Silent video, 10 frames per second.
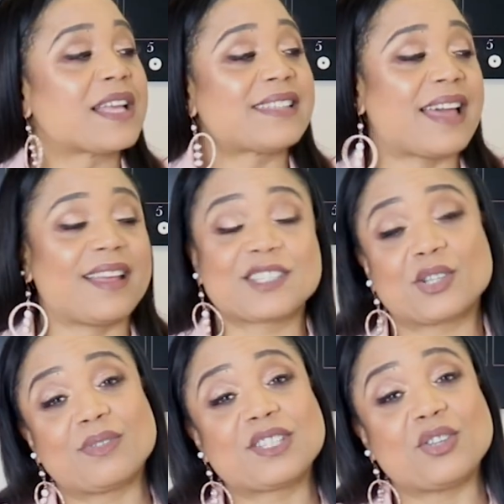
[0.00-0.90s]
side
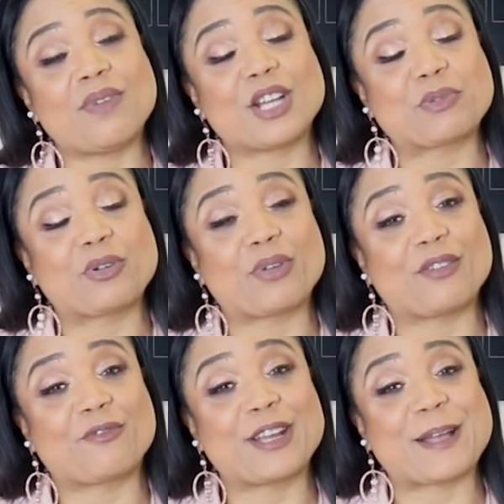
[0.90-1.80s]
hustle to
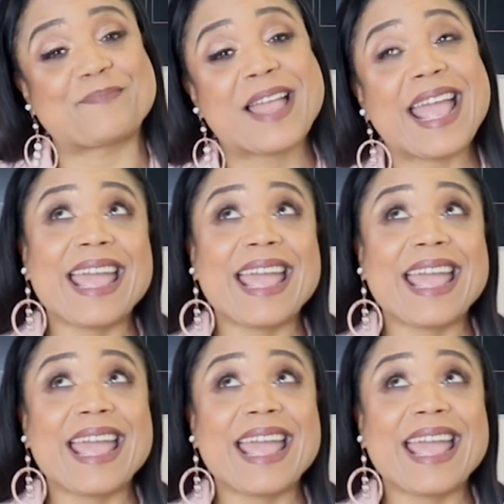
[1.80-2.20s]
entrepreneurial freedom,